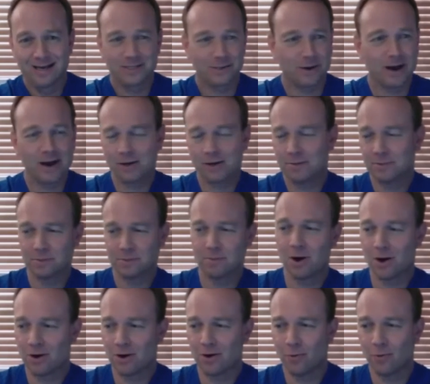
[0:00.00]
So how come
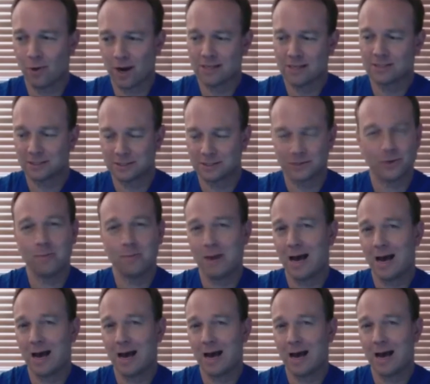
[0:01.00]
tomorrow? Why is it so
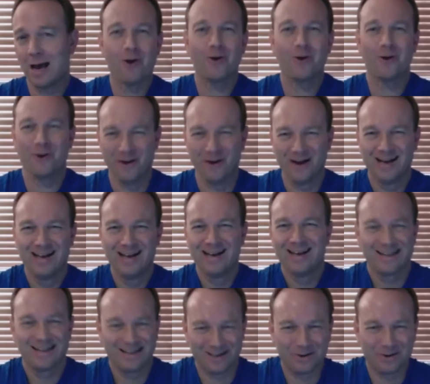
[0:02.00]
bad tomorrow?
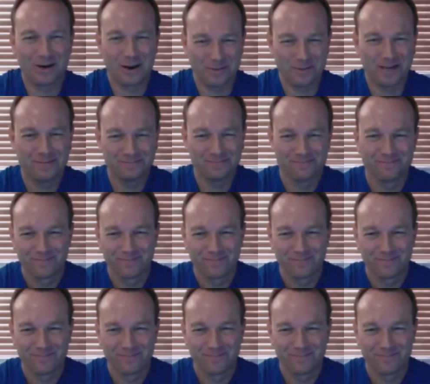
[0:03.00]
You know what I mean?